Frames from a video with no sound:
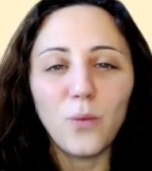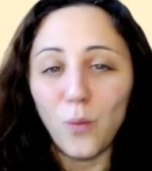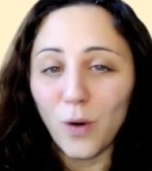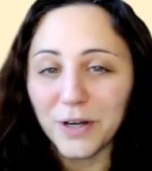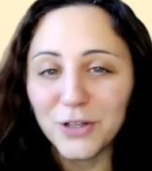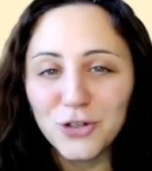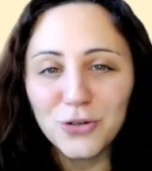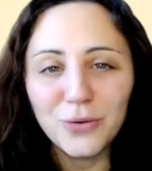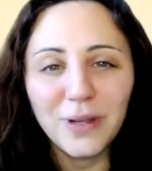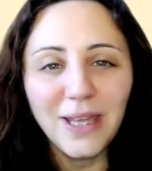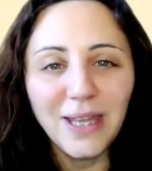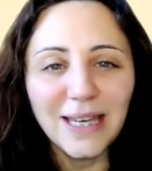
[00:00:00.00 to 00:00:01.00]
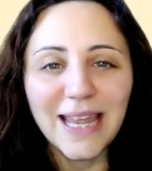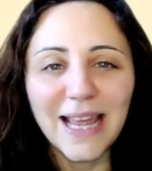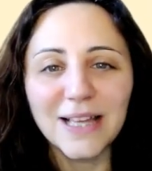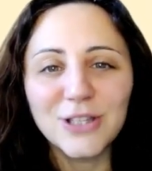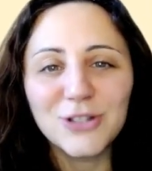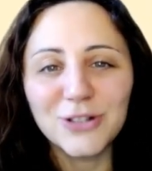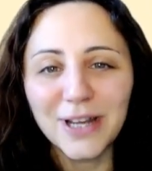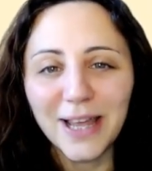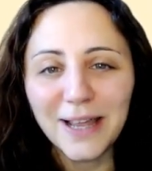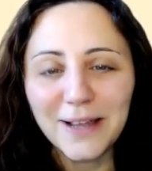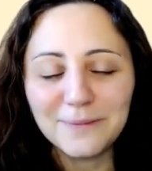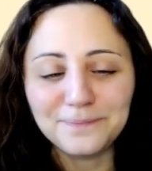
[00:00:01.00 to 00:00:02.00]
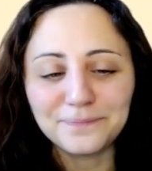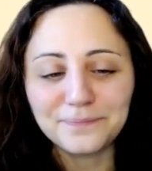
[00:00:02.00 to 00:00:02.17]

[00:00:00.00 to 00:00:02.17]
What did you eat yesterday?